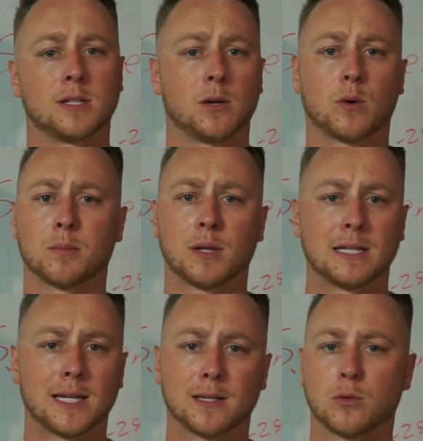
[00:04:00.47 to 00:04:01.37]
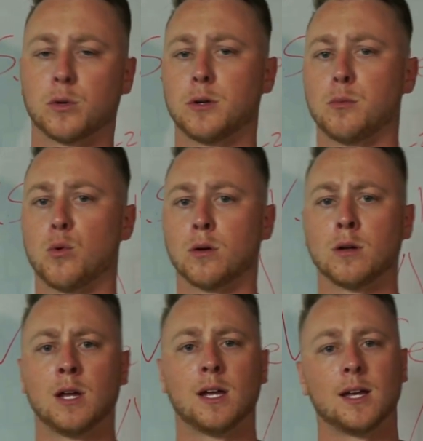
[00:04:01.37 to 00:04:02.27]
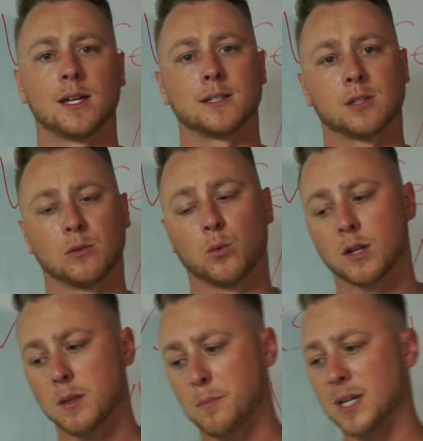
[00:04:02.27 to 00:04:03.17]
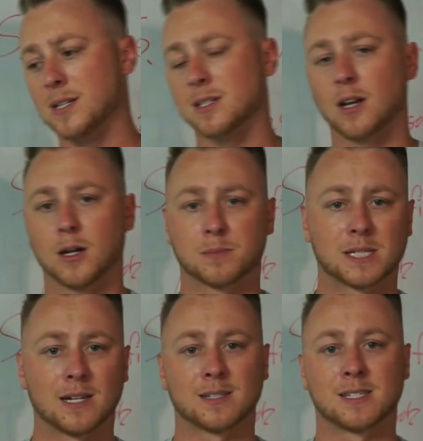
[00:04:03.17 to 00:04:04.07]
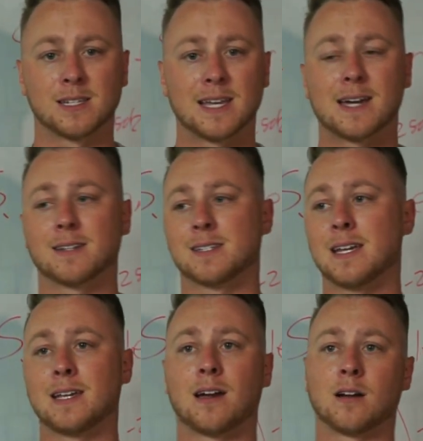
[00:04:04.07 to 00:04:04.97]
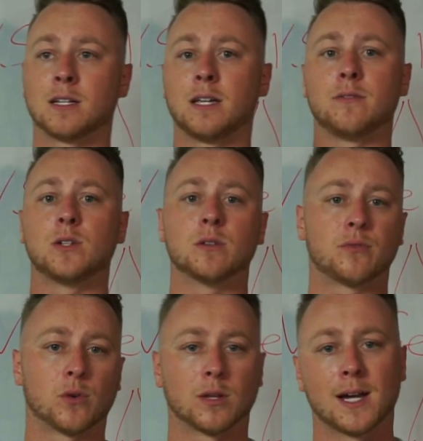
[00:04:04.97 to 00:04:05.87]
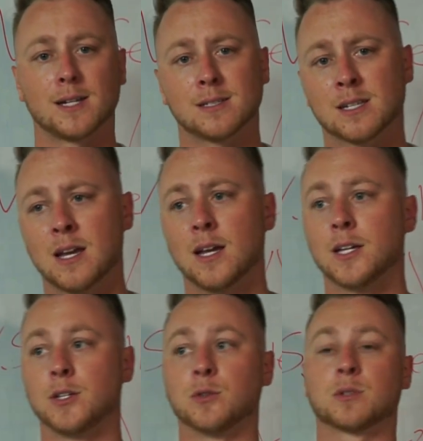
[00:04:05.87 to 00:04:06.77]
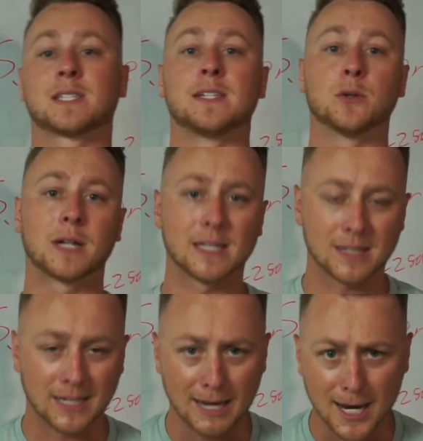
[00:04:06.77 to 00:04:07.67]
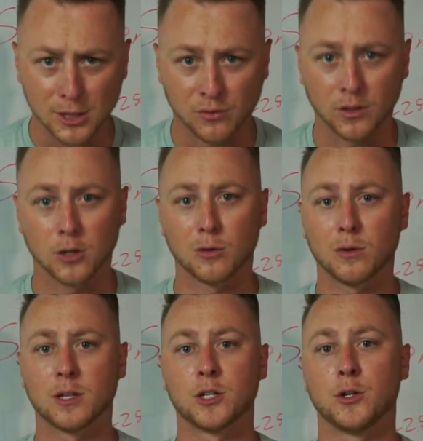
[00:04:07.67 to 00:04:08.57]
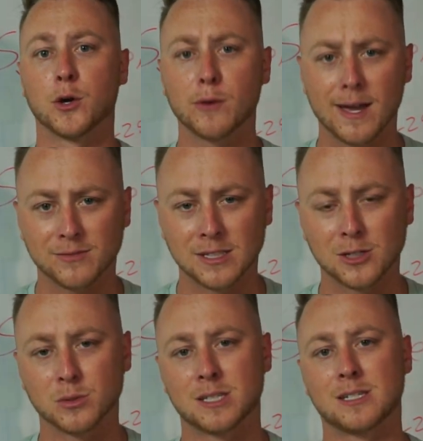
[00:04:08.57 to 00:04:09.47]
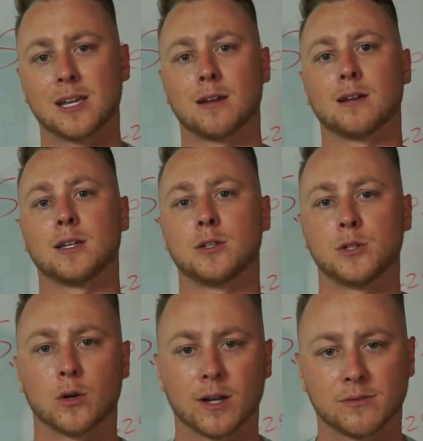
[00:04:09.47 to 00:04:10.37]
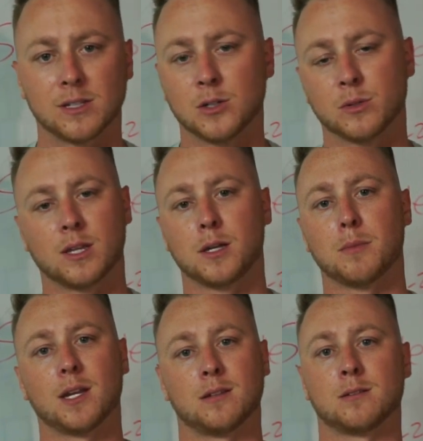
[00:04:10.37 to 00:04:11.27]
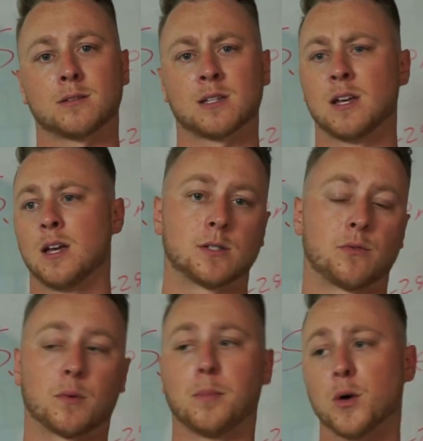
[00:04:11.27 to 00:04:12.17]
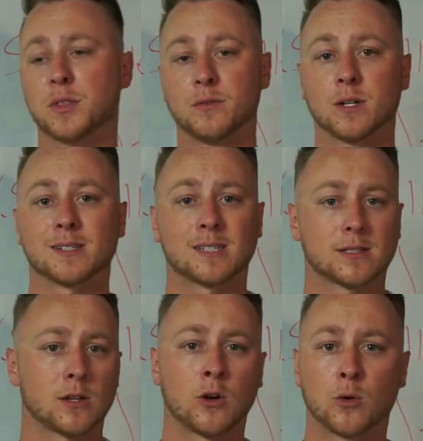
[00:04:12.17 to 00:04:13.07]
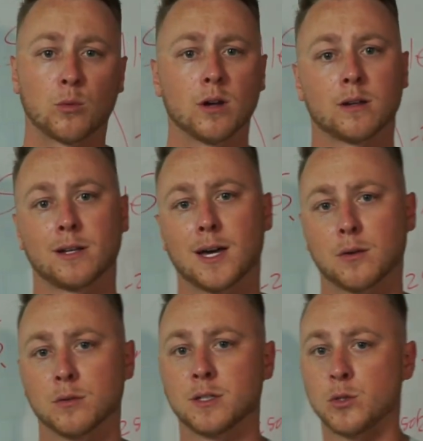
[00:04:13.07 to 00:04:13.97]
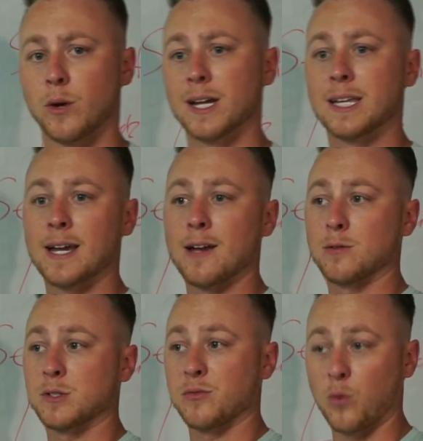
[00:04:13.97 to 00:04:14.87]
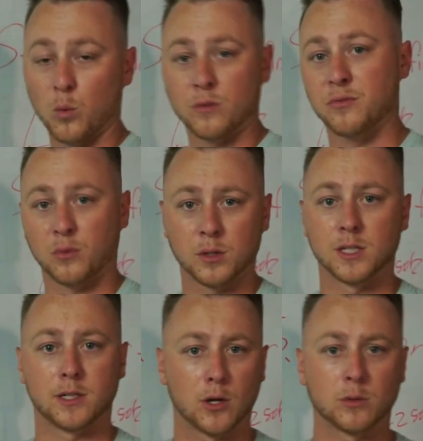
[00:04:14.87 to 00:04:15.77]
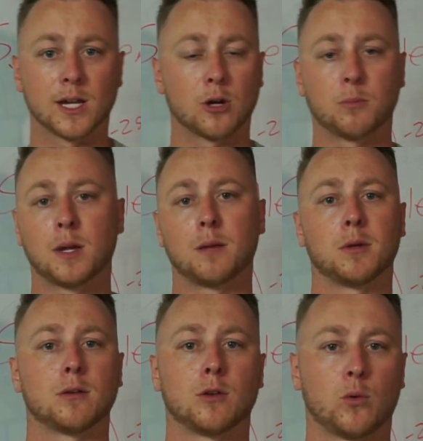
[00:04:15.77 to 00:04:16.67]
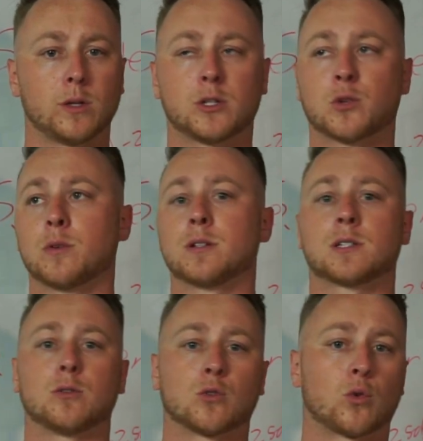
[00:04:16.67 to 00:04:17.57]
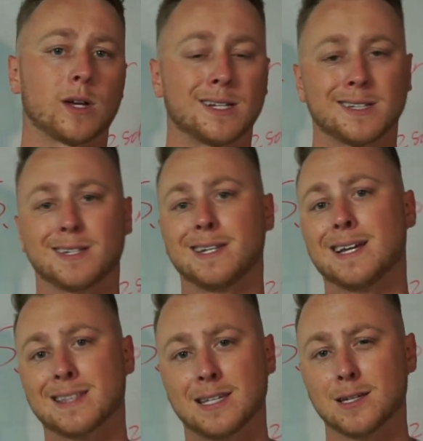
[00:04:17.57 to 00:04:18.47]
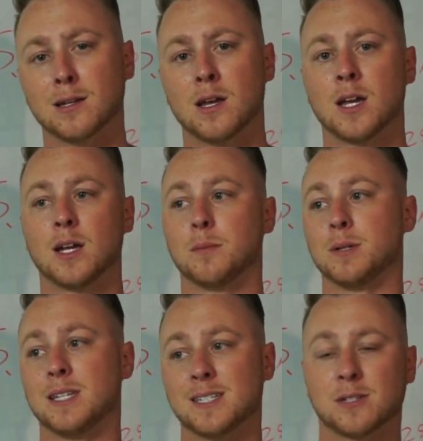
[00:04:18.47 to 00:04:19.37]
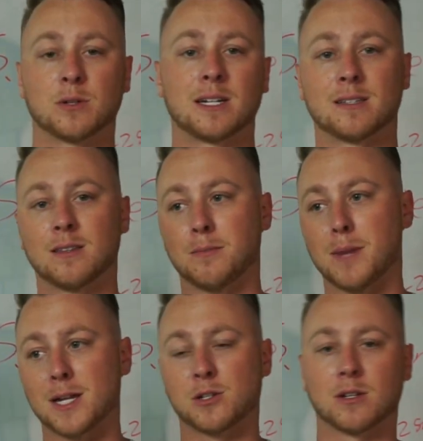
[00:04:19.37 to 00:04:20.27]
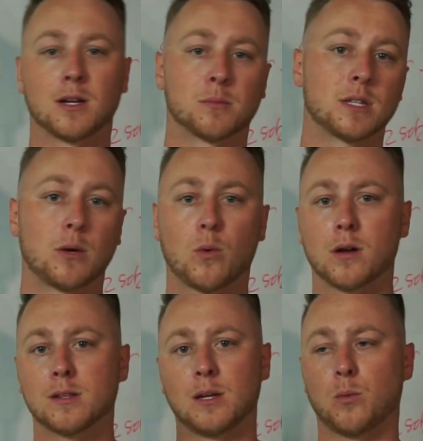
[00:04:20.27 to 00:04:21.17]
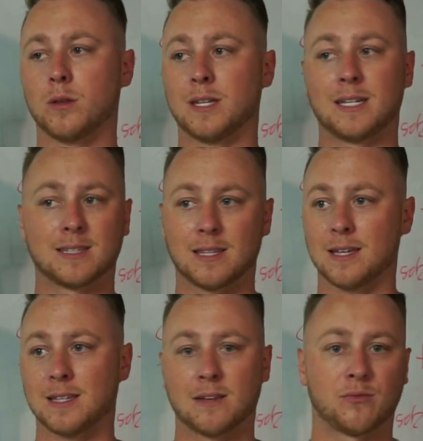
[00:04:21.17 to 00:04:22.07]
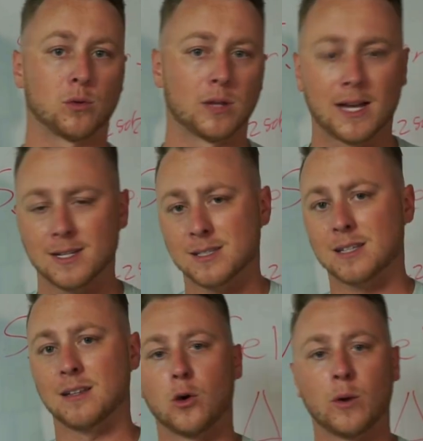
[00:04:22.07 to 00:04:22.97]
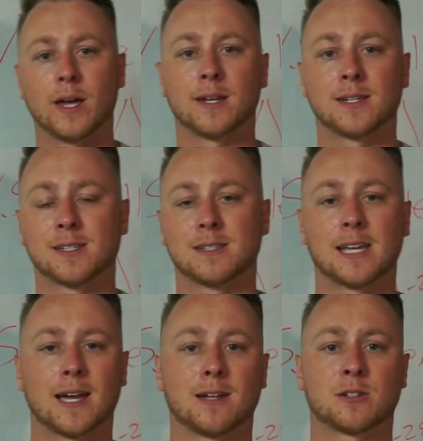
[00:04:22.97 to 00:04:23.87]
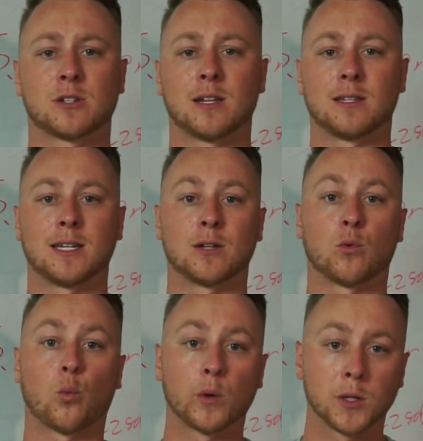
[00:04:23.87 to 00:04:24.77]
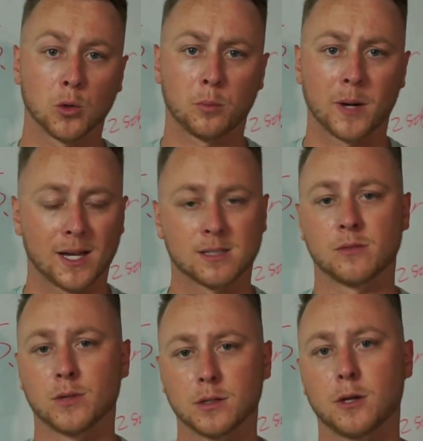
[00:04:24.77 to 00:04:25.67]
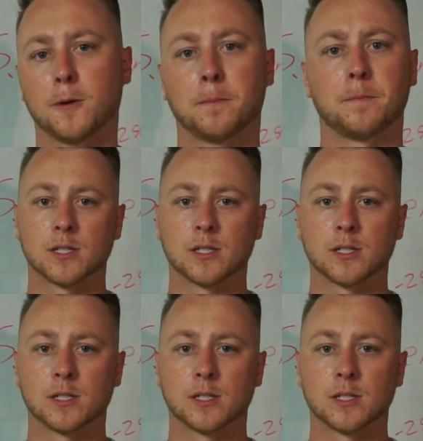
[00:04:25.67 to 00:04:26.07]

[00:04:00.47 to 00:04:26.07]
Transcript: They don't want to play landlord no more. And so one of the biggest upsides to that is, hey, I'll give you the full ask. You'll still get the cash flow. You don't have to deal with the tenant, and you don't have to deal with any maintenance. So for both of us, that's a home run. Not only do I get a house for free, no down payment, no interest, no credit, nothing, but they still get the magic number they wanted. They get that full ask, no headaches attached, and they get real passive income.